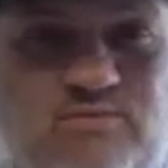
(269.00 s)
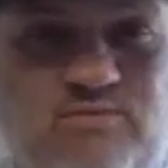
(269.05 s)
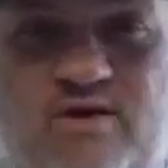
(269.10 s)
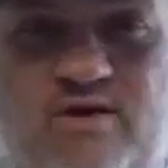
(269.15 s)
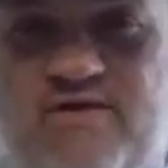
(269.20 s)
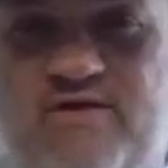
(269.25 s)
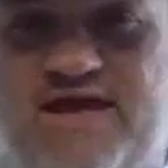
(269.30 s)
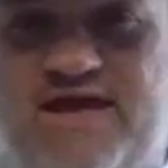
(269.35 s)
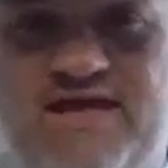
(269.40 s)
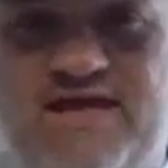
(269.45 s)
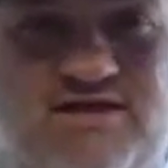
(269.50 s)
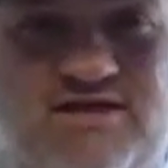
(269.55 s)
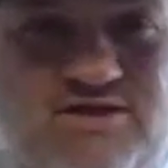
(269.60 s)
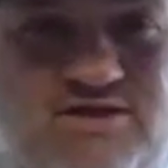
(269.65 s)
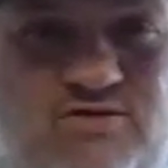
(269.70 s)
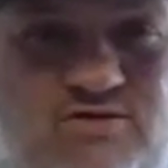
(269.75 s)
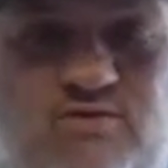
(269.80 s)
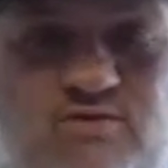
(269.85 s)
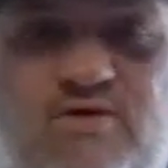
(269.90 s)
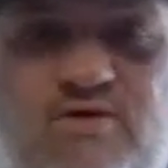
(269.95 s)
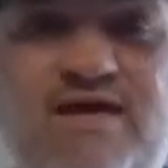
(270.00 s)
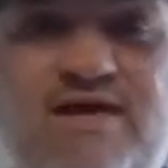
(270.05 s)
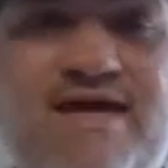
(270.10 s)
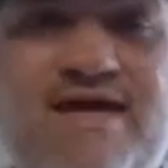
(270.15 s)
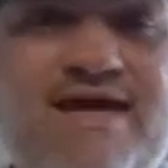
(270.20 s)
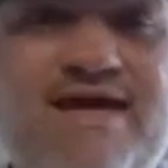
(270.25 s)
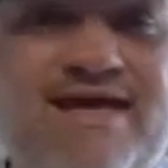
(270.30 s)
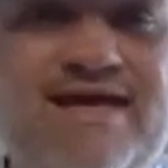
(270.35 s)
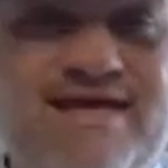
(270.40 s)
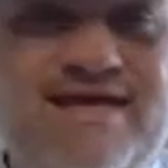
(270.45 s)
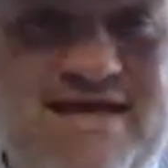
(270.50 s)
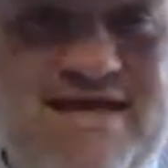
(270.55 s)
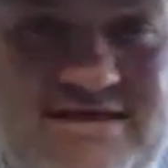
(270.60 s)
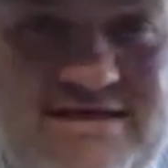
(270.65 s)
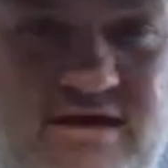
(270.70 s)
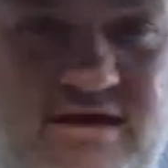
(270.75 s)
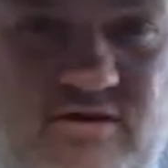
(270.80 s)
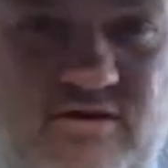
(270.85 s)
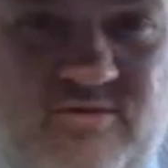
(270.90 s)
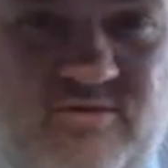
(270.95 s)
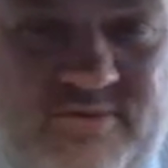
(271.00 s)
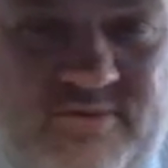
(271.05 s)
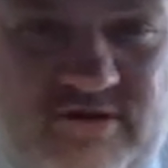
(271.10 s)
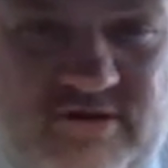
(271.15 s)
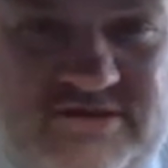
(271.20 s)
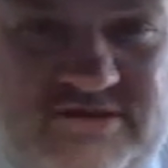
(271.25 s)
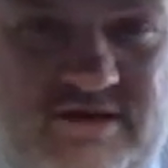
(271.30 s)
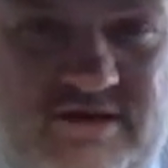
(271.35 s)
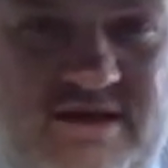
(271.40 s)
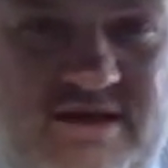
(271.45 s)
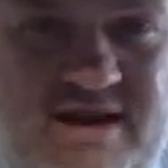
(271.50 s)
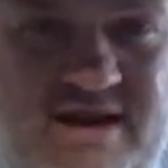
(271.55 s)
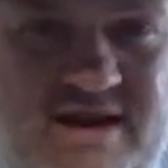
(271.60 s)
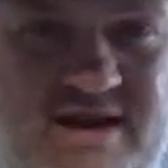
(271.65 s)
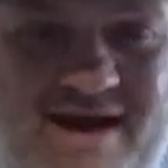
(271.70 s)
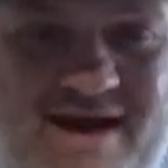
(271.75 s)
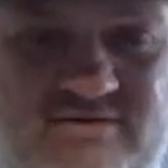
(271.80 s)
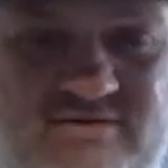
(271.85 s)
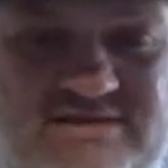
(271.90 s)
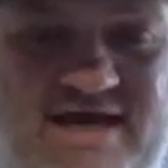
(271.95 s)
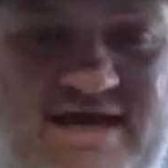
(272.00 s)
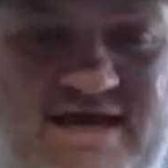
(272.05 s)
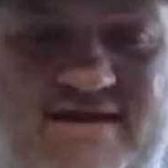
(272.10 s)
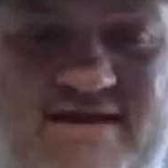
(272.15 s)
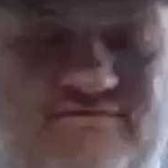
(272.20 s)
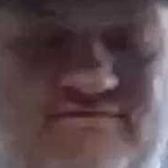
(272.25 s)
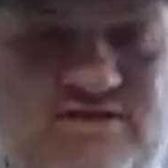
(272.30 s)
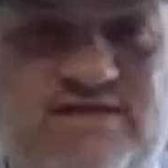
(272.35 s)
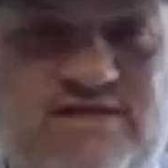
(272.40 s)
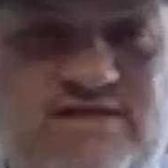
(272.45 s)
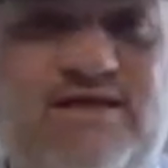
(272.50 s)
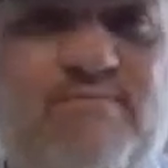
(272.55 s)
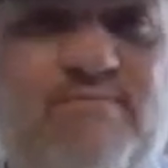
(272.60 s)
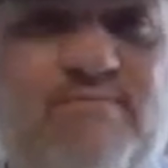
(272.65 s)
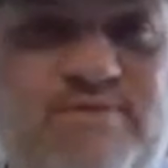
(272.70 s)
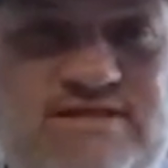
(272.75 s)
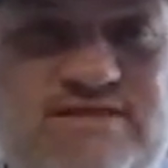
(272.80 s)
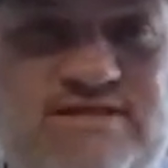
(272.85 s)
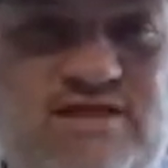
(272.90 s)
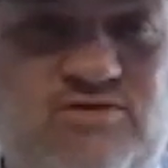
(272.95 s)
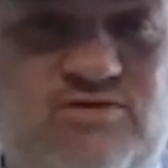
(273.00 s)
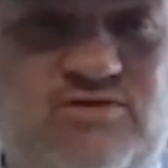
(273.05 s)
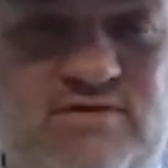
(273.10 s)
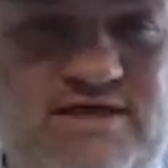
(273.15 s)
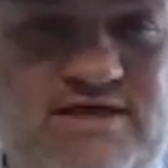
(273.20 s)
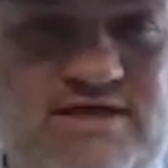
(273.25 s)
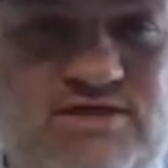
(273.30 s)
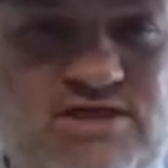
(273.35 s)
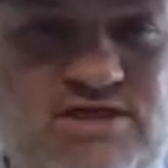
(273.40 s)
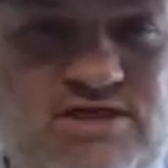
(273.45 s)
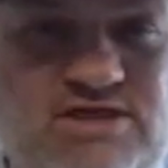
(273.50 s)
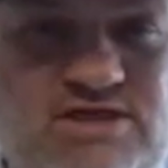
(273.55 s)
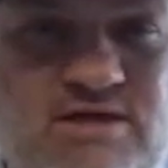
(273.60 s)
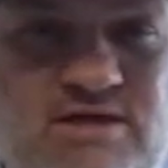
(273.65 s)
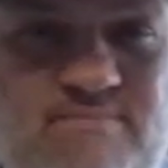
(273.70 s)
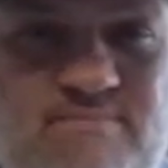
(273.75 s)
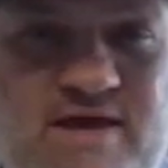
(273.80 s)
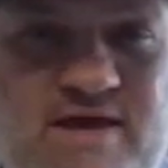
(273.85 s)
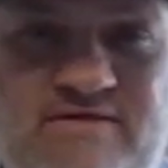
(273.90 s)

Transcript: are they into. Get to know the person outside of just a business relationship. And